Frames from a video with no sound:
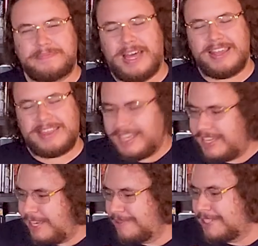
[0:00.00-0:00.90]

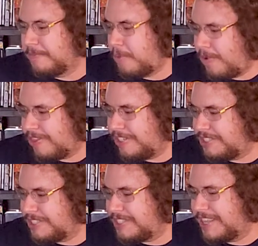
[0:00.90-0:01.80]
think he was in more than
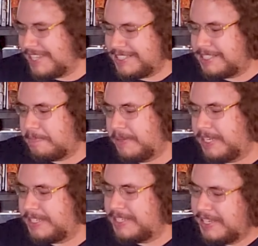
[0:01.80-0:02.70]
just this,
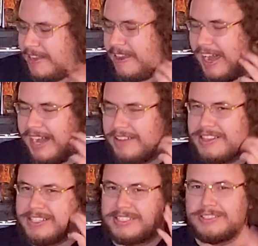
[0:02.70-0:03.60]
but
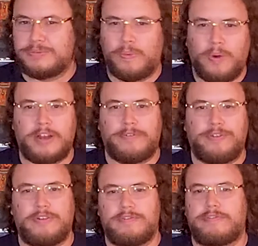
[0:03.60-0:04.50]
this is one
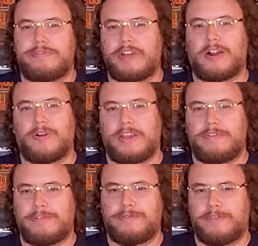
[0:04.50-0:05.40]
of the very
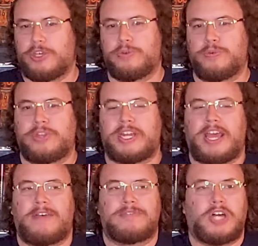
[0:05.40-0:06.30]
few that
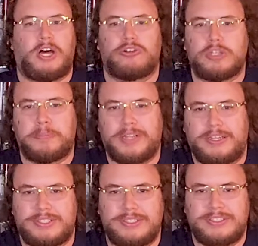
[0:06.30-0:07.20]
have Donald
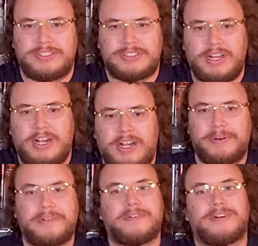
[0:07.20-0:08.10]
Pleasance.
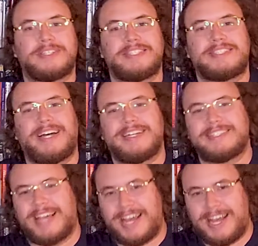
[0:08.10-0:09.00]
But of course, it
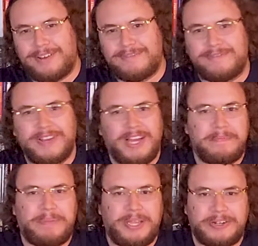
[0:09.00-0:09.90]
does have
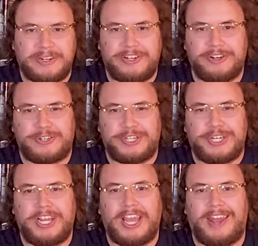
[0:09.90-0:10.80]
Peter
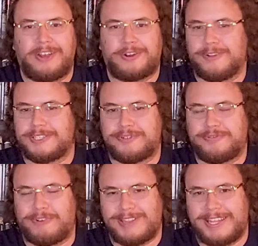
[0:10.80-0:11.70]
Cushing and
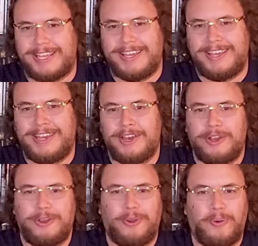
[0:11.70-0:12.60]
Christopher Lee,
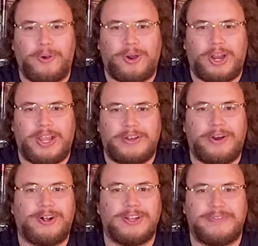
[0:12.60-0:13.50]
who are in
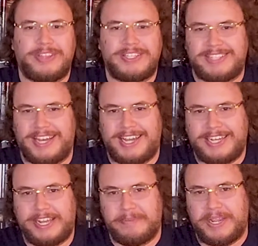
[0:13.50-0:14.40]
all of these
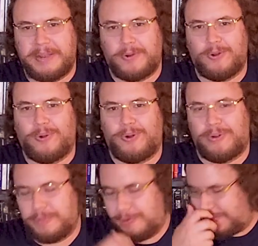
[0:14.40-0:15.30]
goddamn Hammer
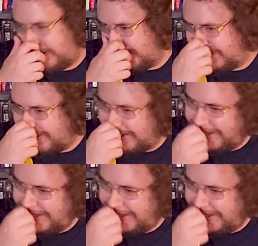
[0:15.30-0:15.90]
horror movies.